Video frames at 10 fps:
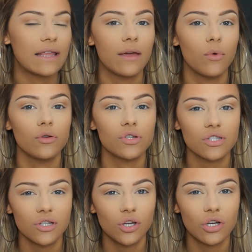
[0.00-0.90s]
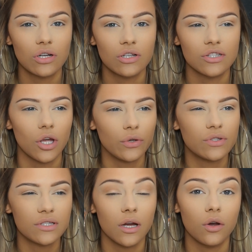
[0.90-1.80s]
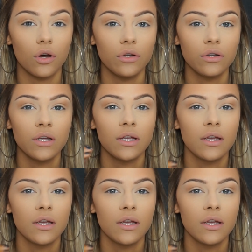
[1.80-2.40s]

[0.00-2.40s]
they won't just look so stuck on.